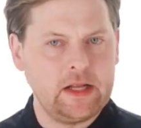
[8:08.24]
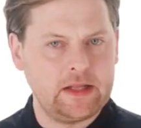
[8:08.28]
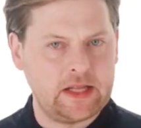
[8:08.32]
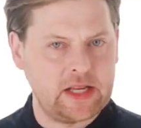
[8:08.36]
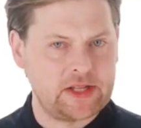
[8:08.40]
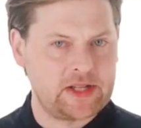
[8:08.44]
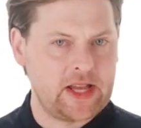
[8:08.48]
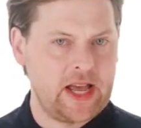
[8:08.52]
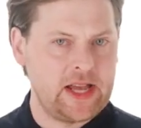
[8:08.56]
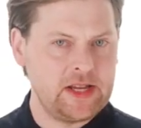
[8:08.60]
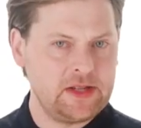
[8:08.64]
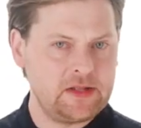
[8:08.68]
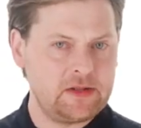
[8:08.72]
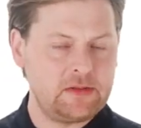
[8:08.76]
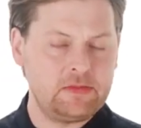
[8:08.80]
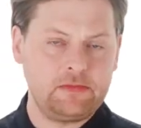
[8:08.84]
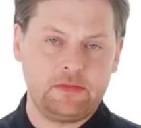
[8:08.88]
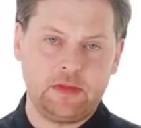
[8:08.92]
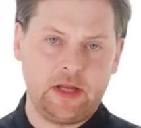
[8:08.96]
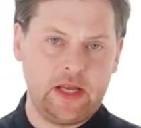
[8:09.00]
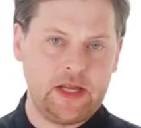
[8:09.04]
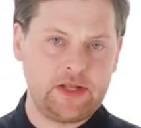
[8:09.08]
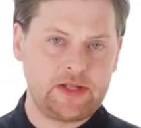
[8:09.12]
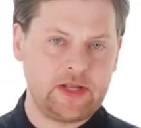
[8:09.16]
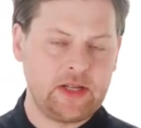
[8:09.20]
In other
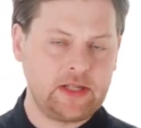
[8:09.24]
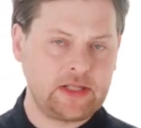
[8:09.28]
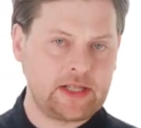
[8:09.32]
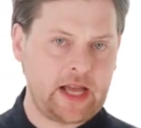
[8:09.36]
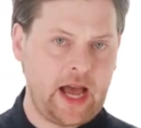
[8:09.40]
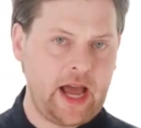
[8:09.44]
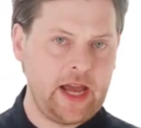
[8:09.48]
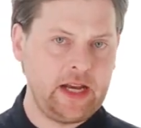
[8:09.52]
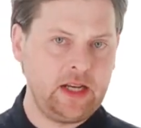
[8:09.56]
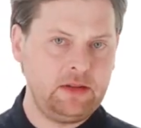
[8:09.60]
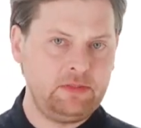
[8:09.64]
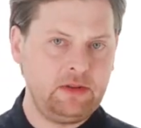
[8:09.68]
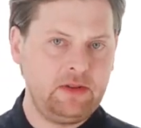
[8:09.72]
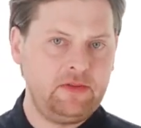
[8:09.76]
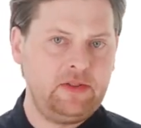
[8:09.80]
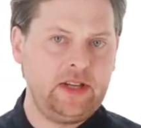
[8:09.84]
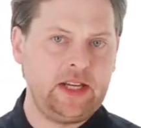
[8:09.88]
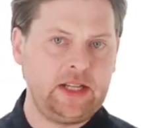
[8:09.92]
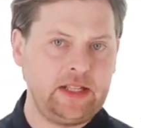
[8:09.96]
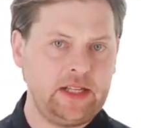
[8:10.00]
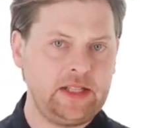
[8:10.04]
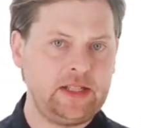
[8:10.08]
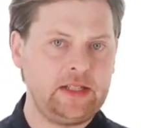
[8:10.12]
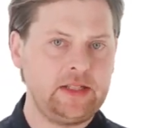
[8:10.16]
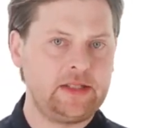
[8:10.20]
words, there are no
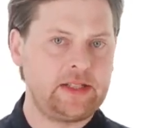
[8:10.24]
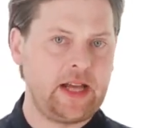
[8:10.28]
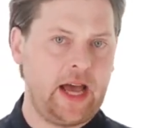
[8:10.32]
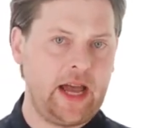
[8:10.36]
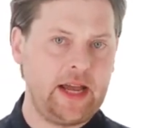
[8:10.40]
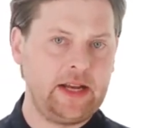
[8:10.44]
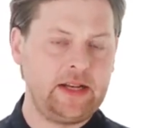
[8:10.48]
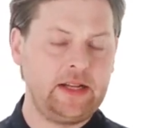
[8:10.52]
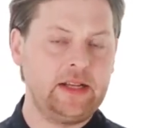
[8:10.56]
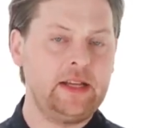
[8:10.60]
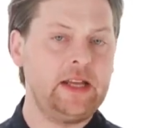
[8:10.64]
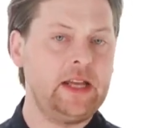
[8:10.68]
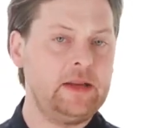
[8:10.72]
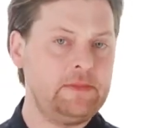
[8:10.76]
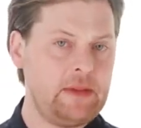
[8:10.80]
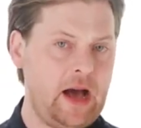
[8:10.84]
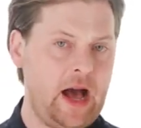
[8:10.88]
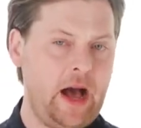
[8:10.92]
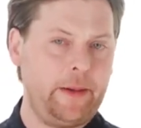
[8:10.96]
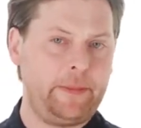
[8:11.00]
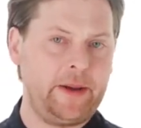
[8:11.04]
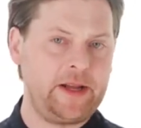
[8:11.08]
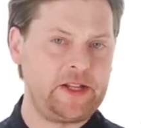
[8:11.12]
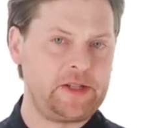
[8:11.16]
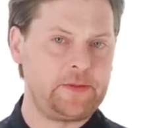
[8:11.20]
movable parts in the
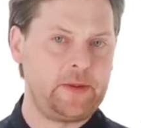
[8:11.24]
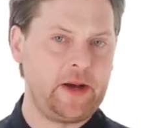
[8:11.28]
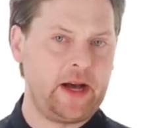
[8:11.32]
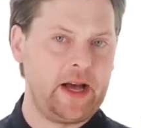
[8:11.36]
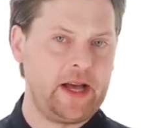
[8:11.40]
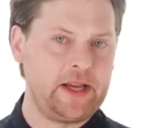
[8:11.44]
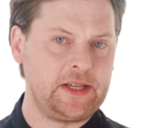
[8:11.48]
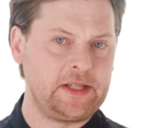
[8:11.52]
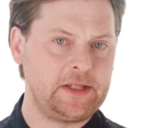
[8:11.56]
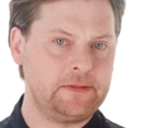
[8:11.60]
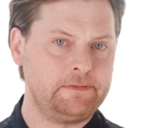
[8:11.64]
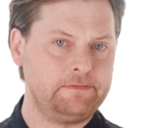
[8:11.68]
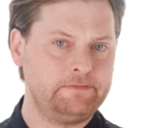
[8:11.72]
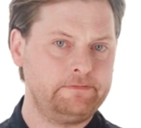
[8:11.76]
working area,